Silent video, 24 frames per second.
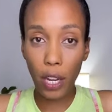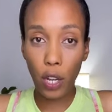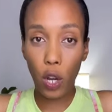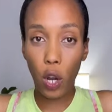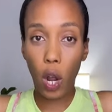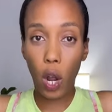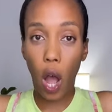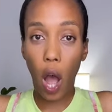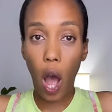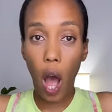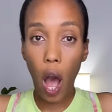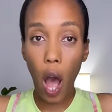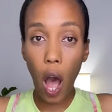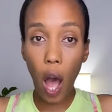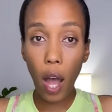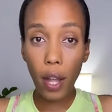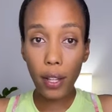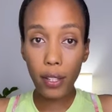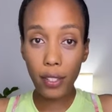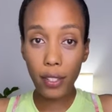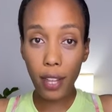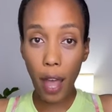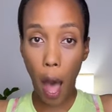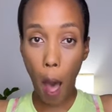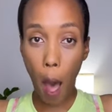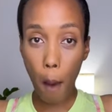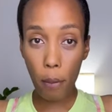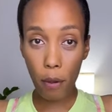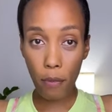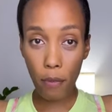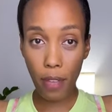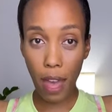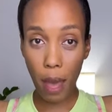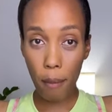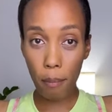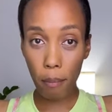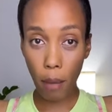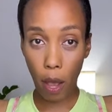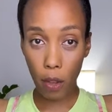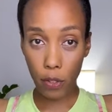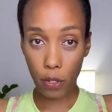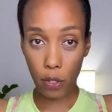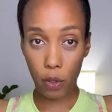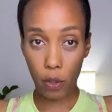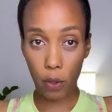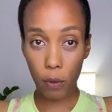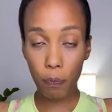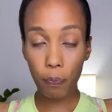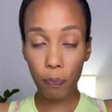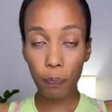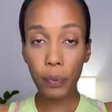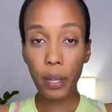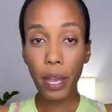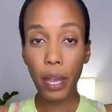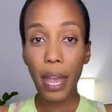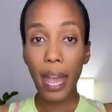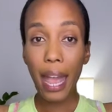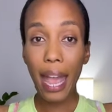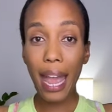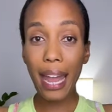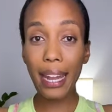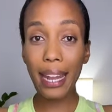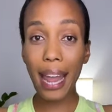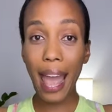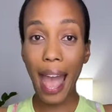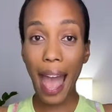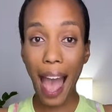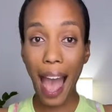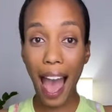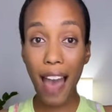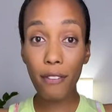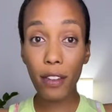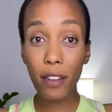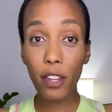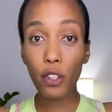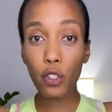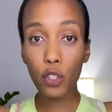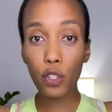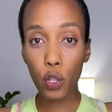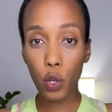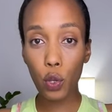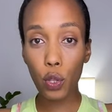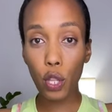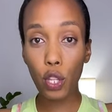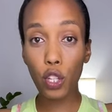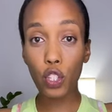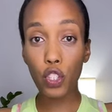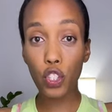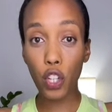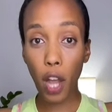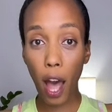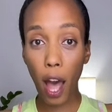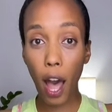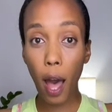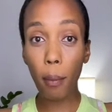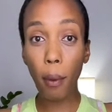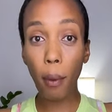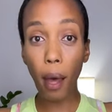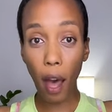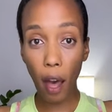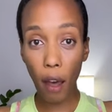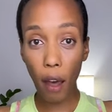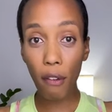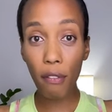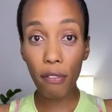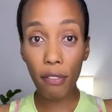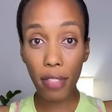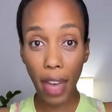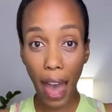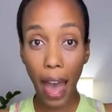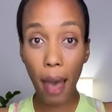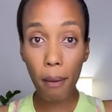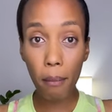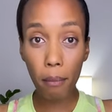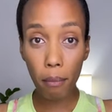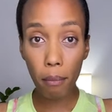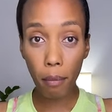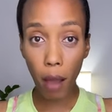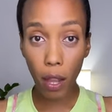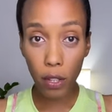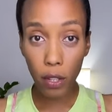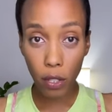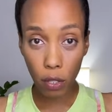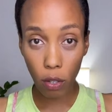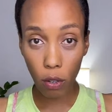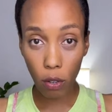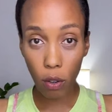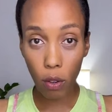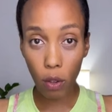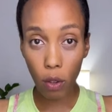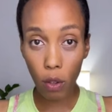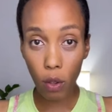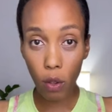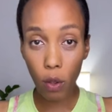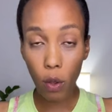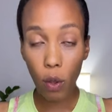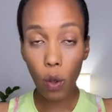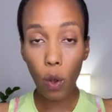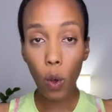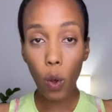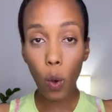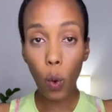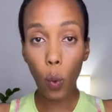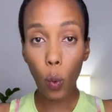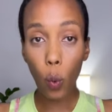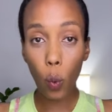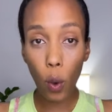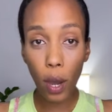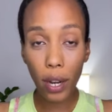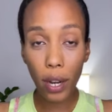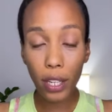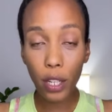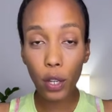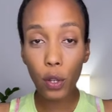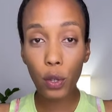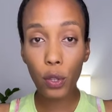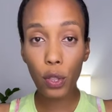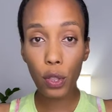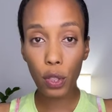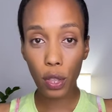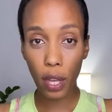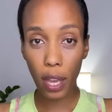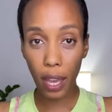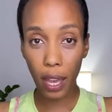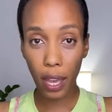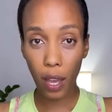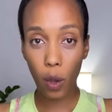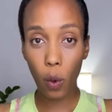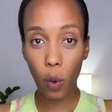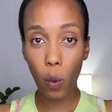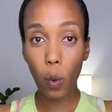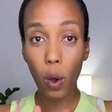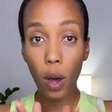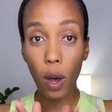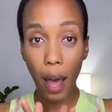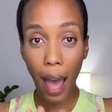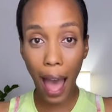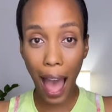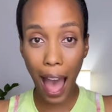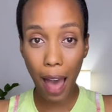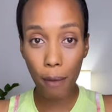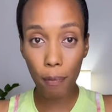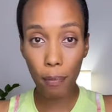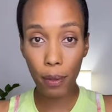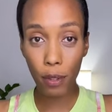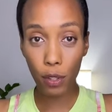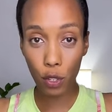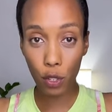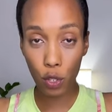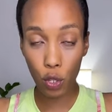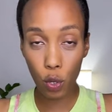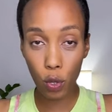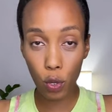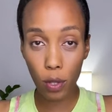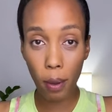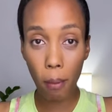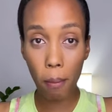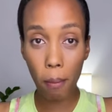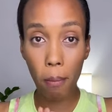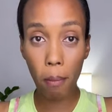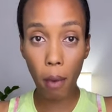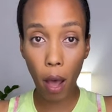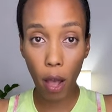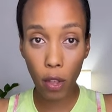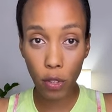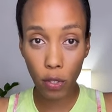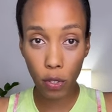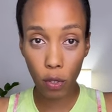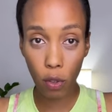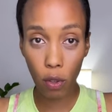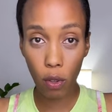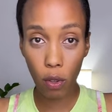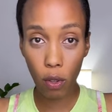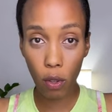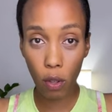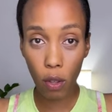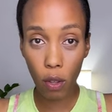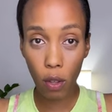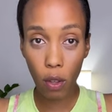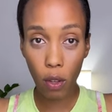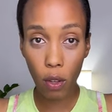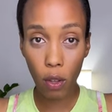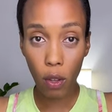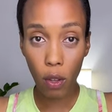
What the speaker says: trainer on top of that muscle and have it do the job of that muscle, what do you think will happen to the muscle?